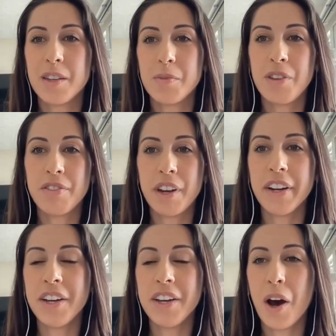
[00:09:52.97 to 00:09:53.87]
It can be
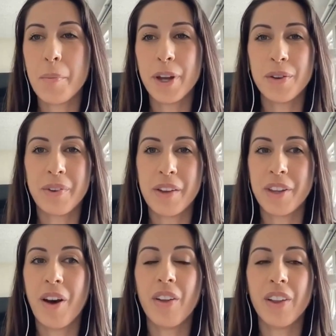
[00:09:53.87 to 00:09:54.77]
very common around
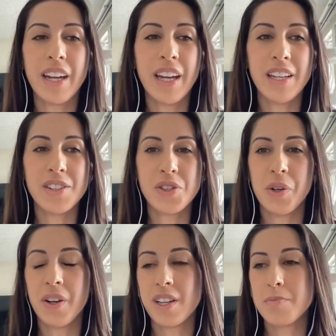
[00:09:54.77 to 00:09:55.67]
the holidays.
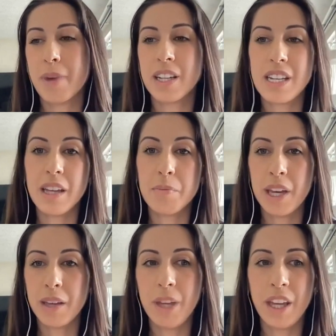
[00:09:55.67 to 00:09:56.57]
You're expecting a
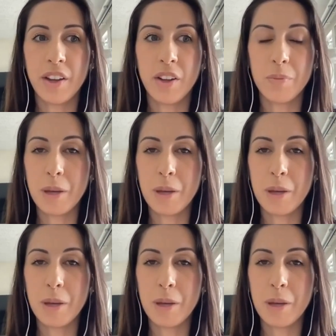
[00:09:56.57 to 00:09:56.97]
big meal.